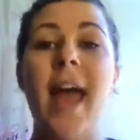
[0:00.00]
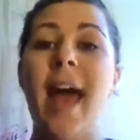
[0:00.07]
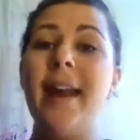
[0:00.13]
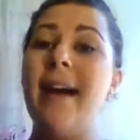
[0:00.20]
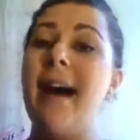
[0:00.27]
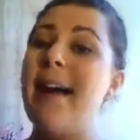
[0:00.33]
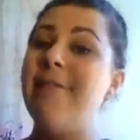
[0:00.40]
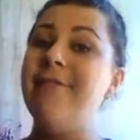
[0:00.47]
and
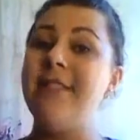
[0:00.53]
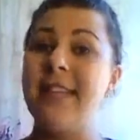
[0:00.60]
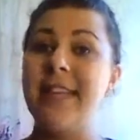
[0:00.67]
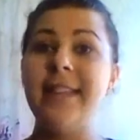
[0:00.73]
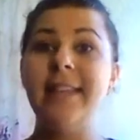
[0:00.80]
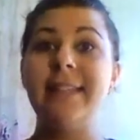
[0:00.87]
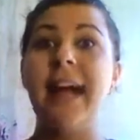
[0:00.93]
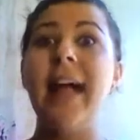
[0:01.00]
I
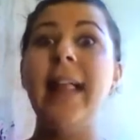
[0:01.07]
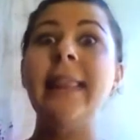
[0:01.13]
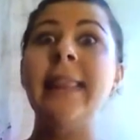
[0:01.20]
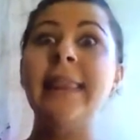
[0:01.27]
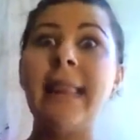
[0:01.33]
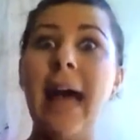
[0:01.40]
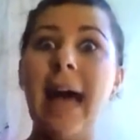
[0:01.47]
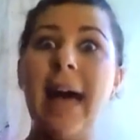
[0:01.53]
did this a
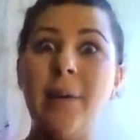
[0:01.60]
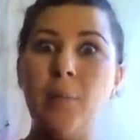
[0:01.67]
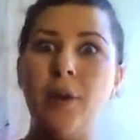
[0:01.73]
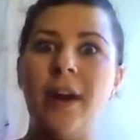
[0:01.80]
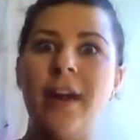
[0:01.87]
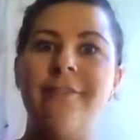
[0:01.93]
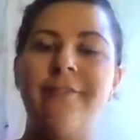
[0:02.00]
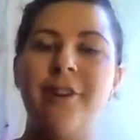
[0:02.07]
lot when
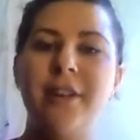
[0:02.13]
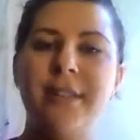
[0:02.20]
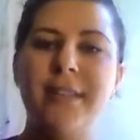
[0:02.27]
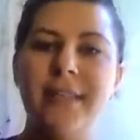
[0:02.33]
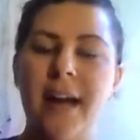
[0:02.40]
I first